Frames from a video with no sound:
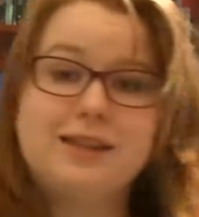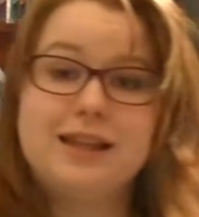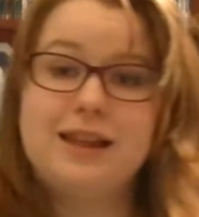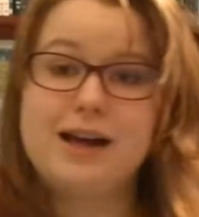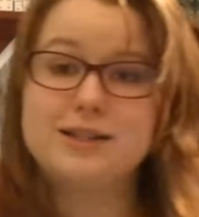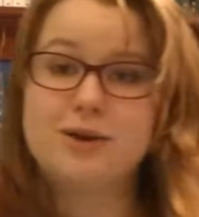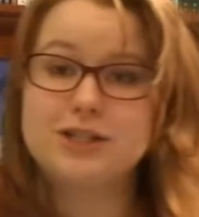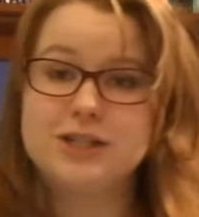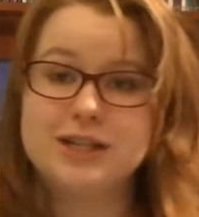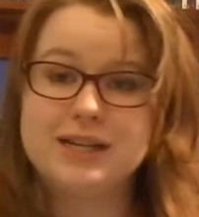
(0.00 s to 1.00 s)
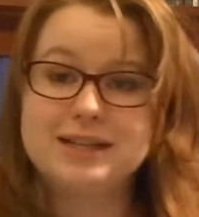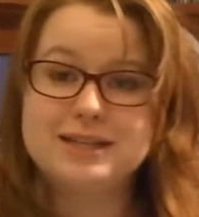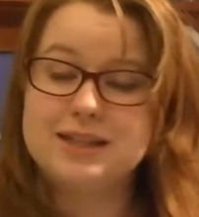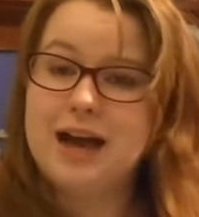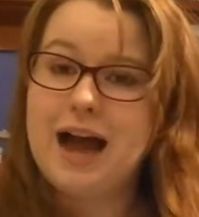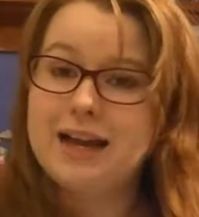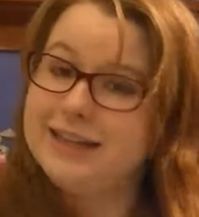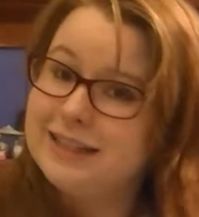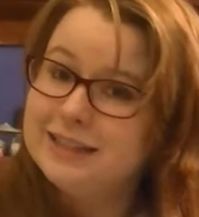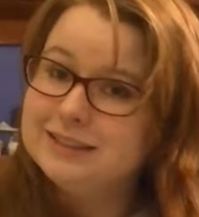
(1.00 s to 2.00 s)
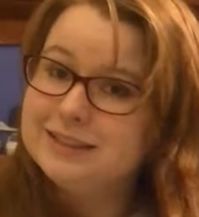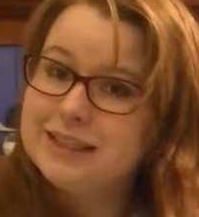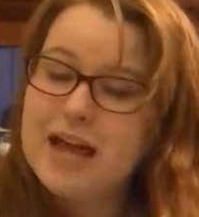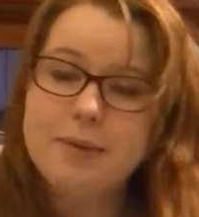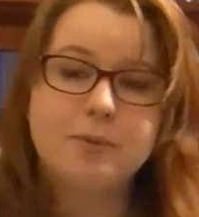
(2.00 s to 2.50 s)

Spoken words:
the last question is The Hyenas. Name a